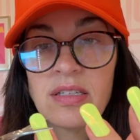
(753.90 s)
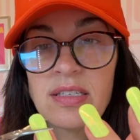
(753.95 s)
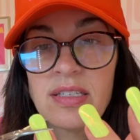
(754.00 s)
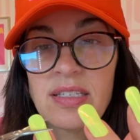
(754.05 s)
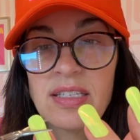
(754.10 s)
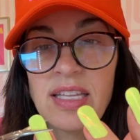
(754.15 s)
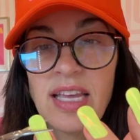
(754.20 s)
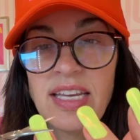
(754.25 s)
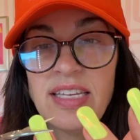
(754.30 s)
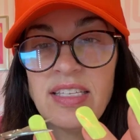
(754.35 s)

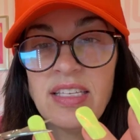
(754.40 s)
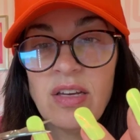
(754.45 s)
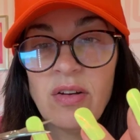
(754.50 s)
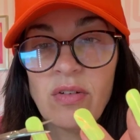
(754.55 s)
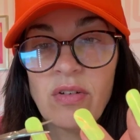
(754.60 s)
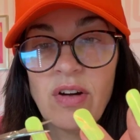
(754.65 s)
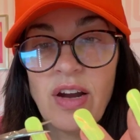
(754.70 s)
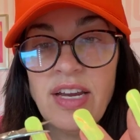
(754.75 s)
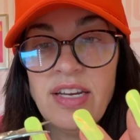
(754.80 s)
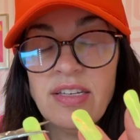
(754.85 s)
Slice
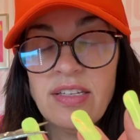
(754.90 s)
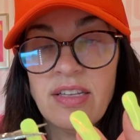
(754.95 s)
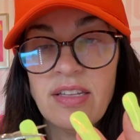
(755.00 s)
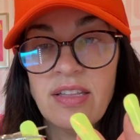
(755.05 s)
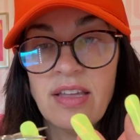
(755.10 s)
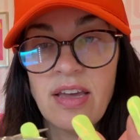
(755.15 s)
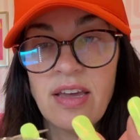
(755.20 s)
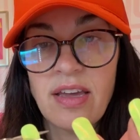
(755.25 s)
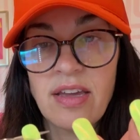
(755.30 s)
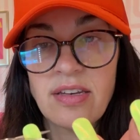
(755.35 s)
it right to
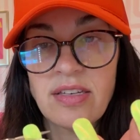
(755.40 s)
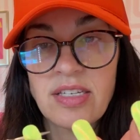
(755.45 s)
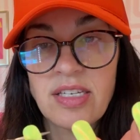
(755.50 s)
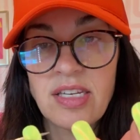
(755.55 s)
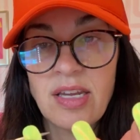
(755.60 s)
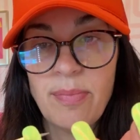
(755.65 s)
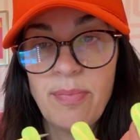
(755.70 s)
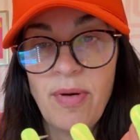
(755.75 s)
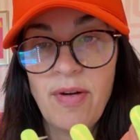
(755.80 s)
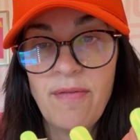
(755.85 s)
the
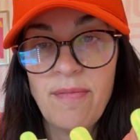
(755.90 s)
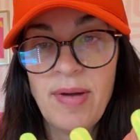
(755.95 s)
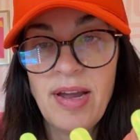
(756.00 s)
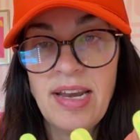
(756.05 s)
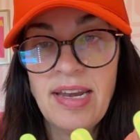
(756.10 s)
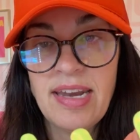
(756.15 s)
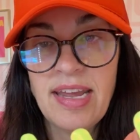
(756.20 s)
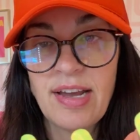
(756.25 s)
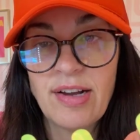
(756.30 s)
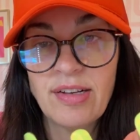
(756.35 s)
tip of
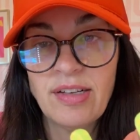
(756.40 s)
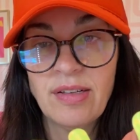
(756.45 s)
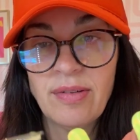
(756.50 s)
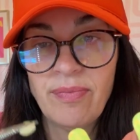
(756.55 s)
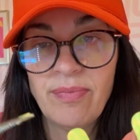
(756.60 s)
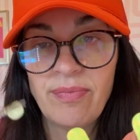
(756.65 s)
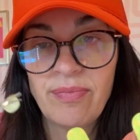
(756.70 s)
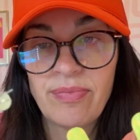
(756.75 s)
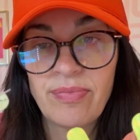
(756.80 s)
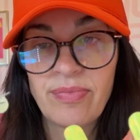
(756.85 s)
my
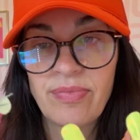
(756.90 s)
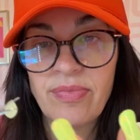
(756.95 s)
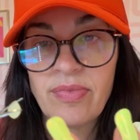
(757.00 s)
nail.